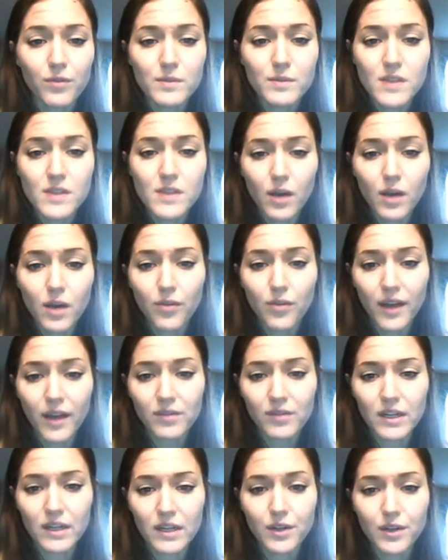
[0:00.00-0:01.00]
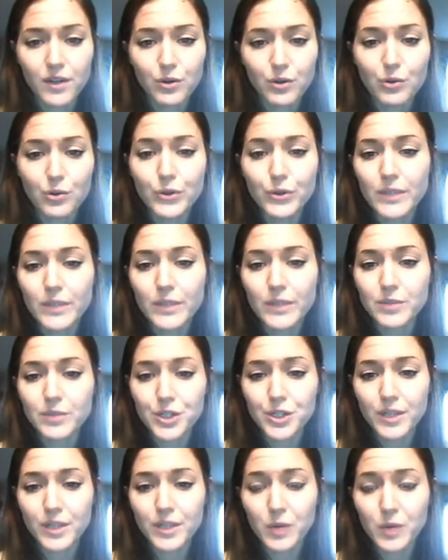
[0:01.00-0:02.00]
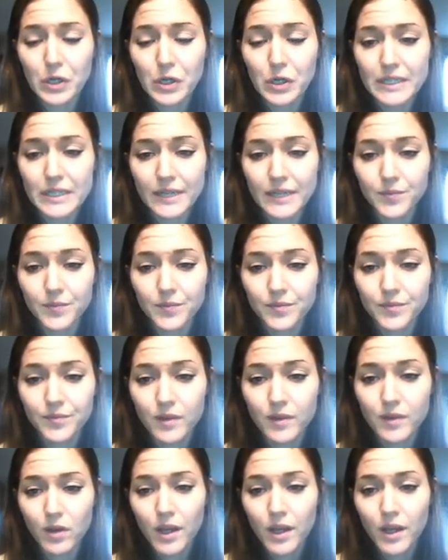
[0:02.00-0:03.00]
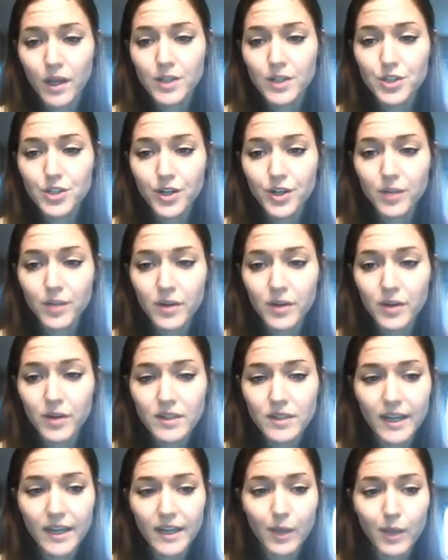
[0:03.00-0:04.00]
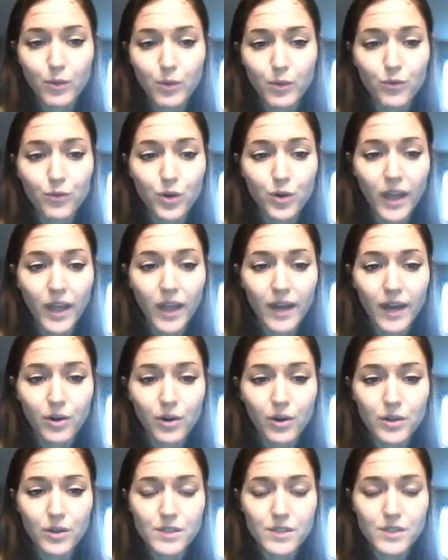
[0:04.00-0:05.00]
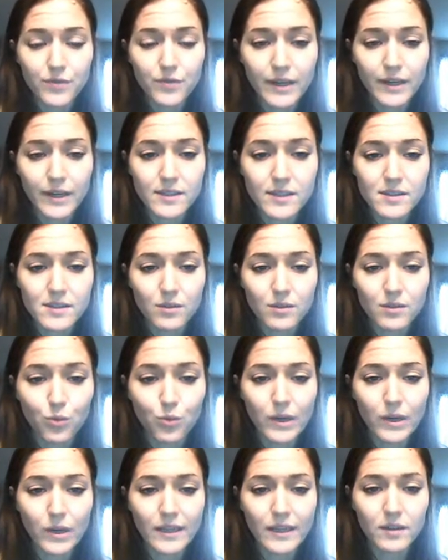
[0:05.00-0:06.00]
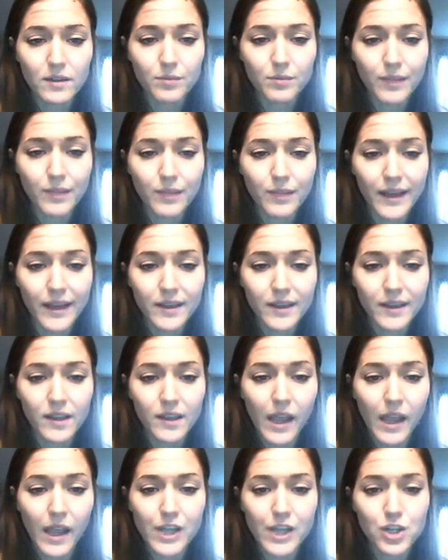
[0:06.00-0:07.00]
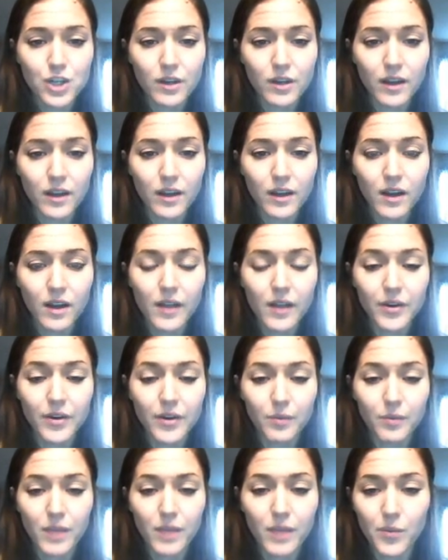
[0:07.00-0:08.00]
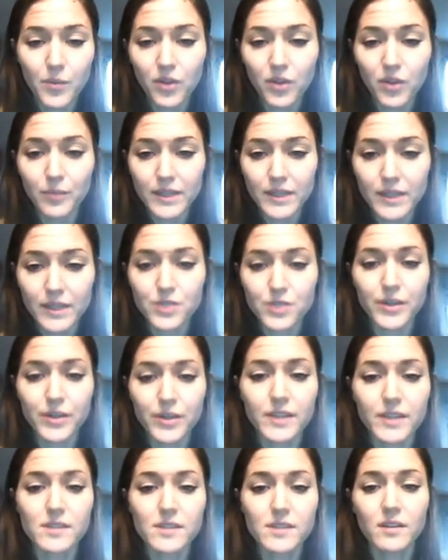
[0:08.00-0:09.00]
South Africa who grew up during apartheid. During apartheid, there were 4 categories of race: white, black, Asian, and colored people of mixed race.